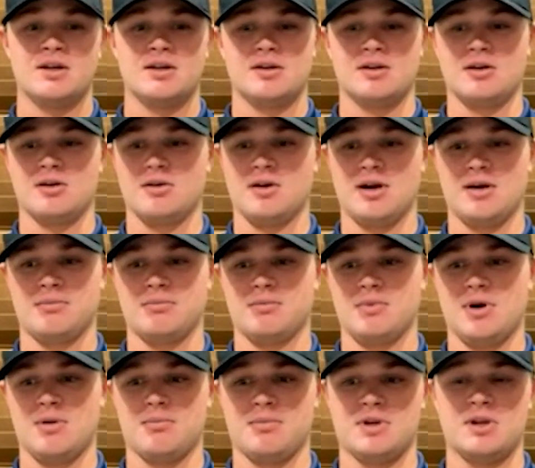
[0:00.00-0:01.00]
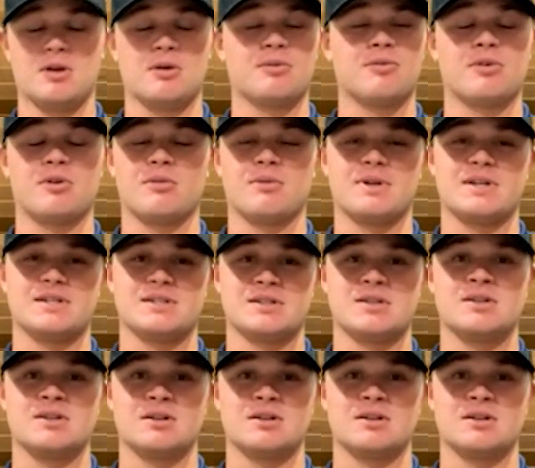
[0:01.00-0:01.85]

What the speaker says: I'm here for a reason,